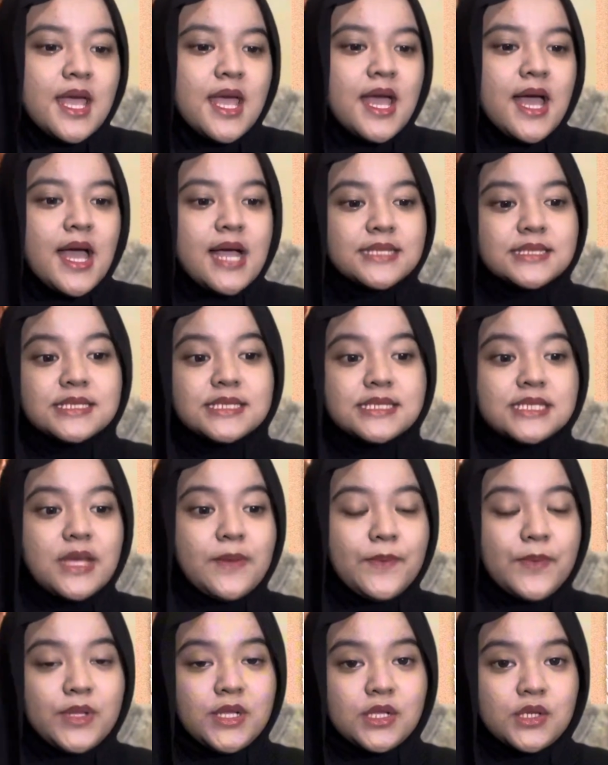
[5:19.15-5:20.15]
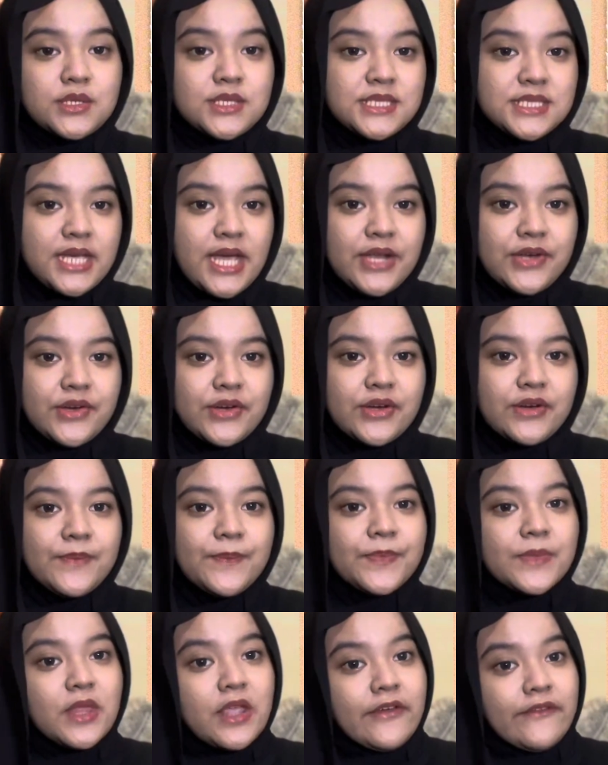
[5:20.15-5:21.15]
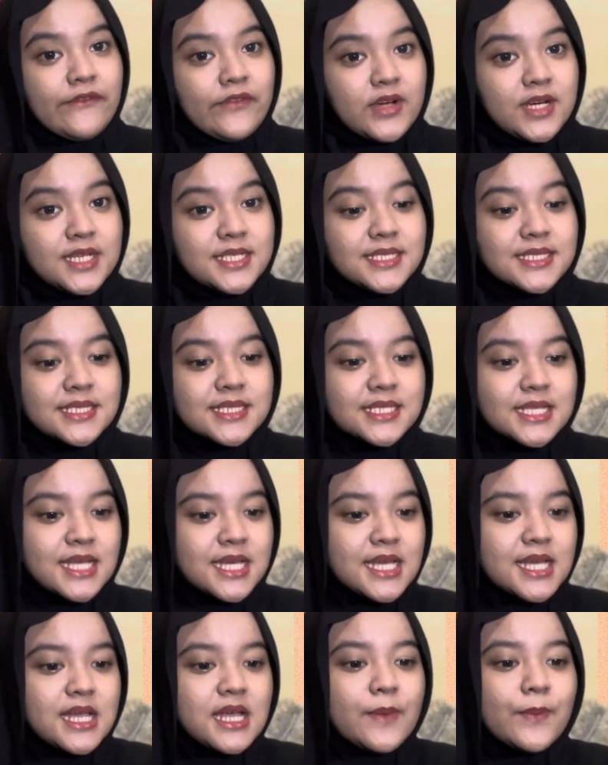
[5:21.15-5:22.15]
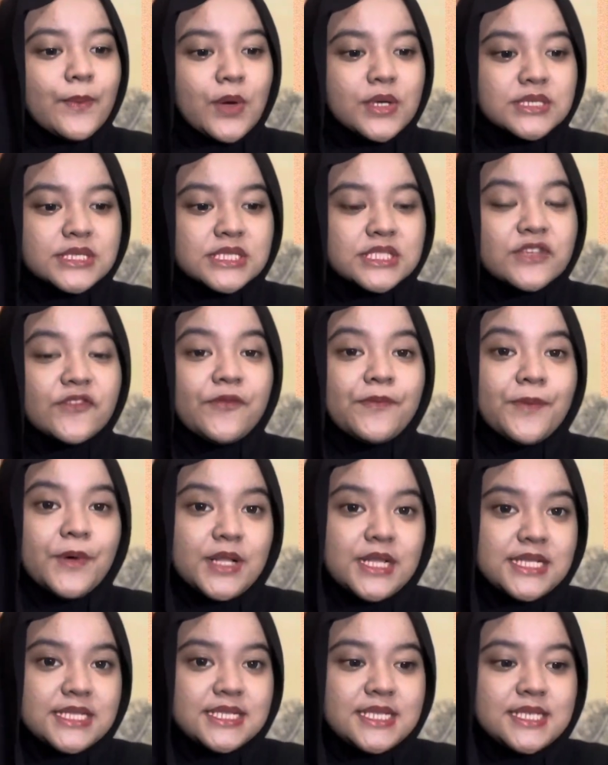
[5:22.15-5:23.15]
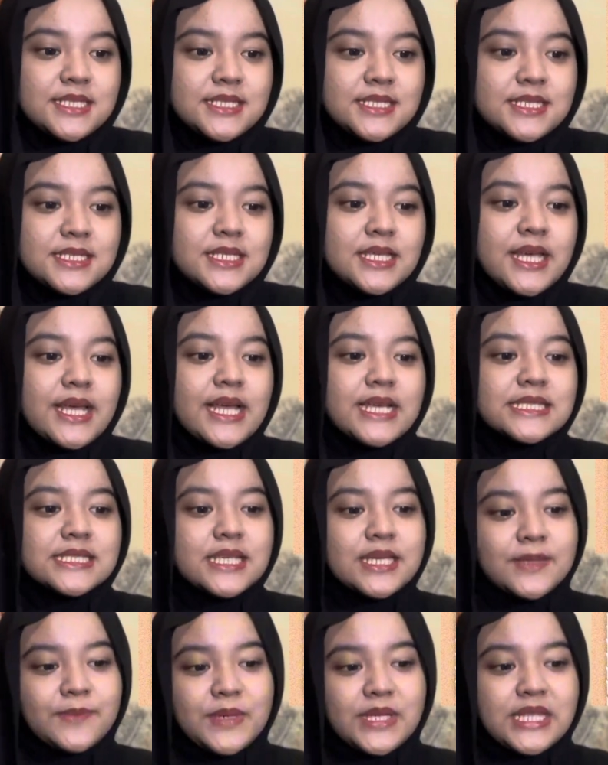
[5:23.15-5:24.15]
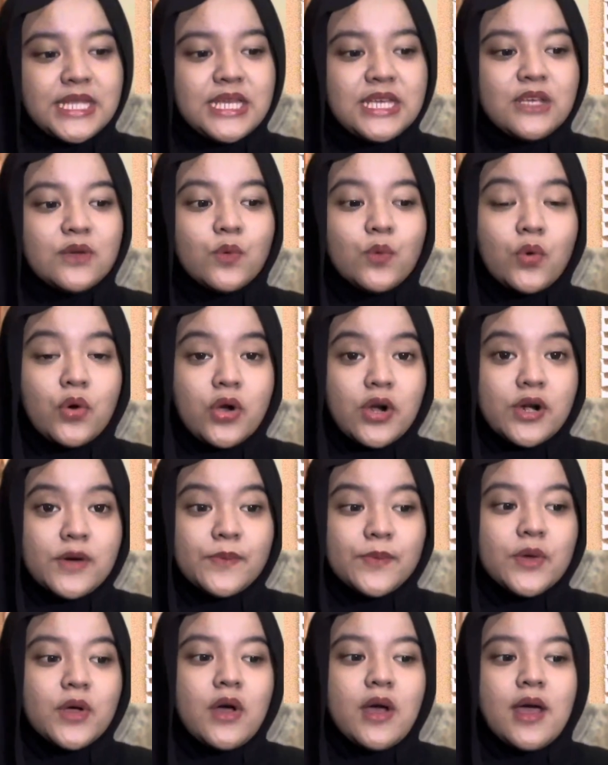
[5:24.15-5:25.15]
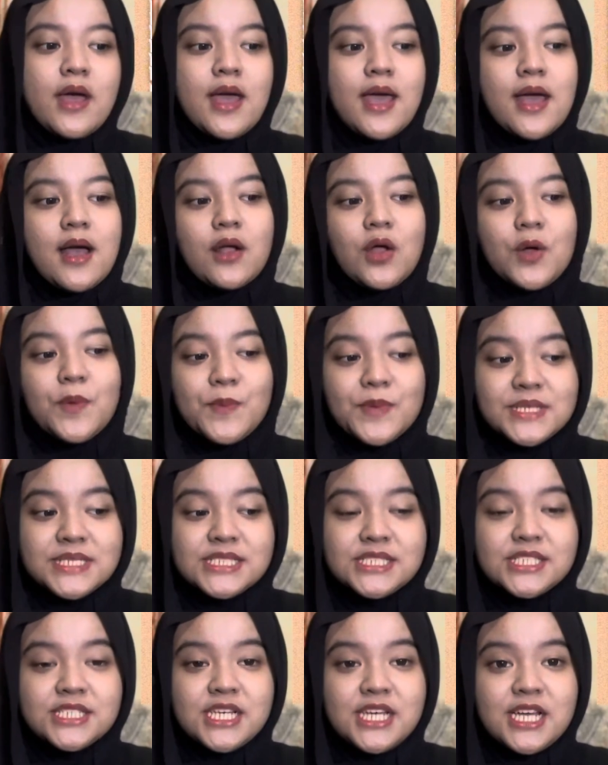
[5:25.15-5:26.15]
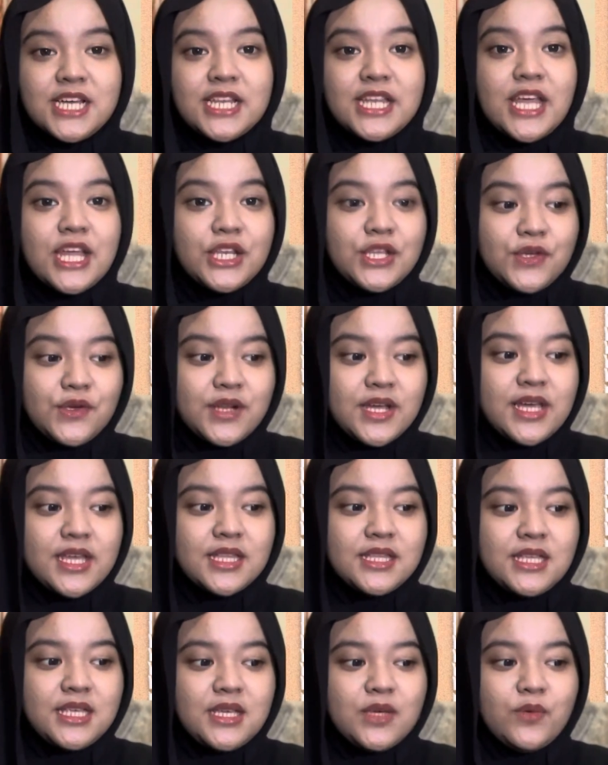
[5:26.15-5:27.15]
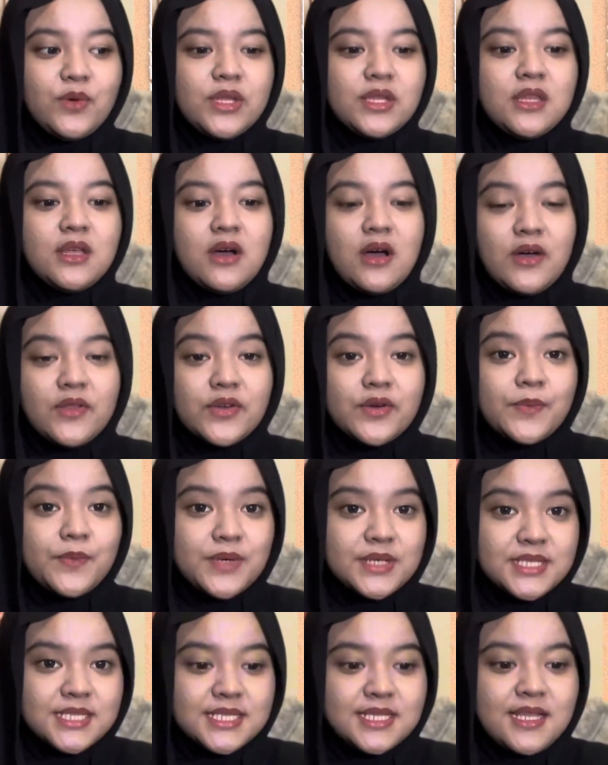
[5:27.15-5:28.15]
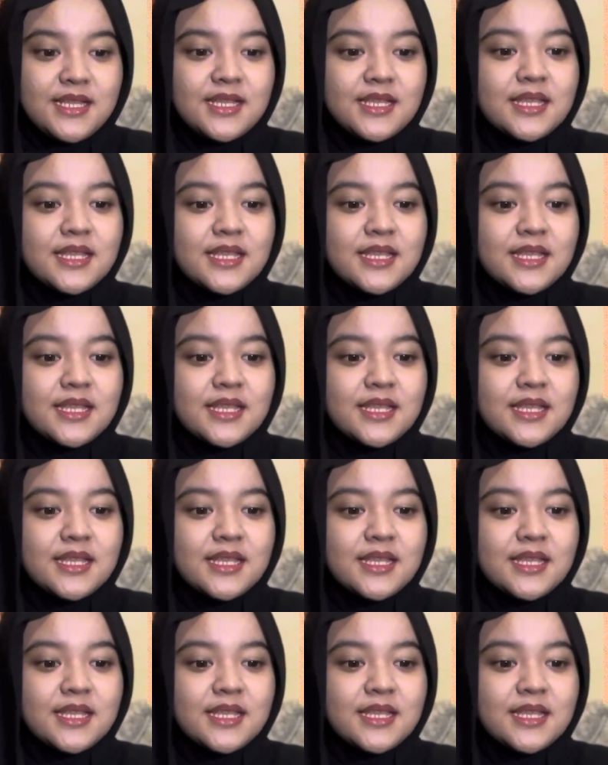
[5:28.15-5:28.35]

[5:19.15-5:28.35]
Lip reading: As example, consider first, positive politeness, exhibiting warmth, compassion, and unity with the other person.